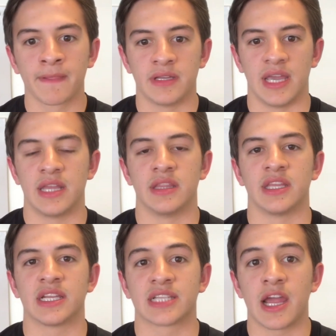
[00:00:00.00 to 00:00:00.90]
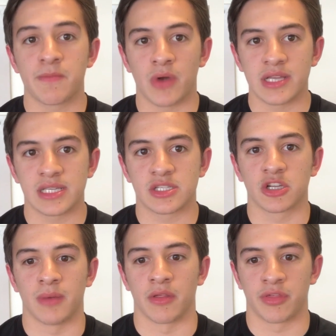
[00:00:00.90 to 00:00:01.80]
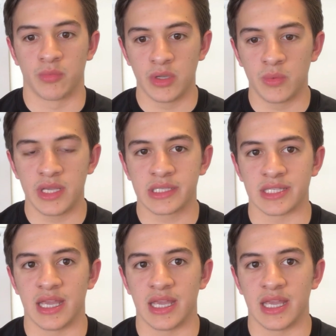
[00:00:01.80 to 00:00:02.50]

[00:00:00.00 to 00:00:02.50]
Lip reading: And the entire process took about 3 weeks,